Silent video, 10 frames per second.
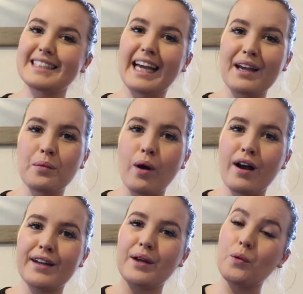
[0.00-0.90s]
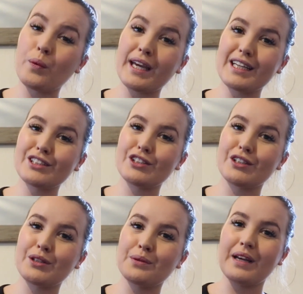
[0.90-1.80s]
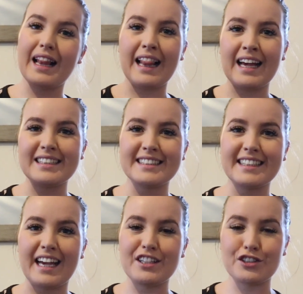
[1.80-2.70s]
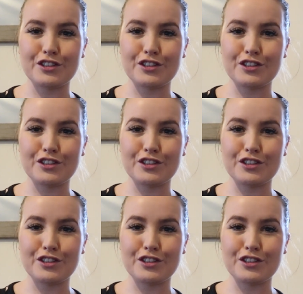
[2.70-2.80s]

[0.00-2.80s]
day one, week two, let's get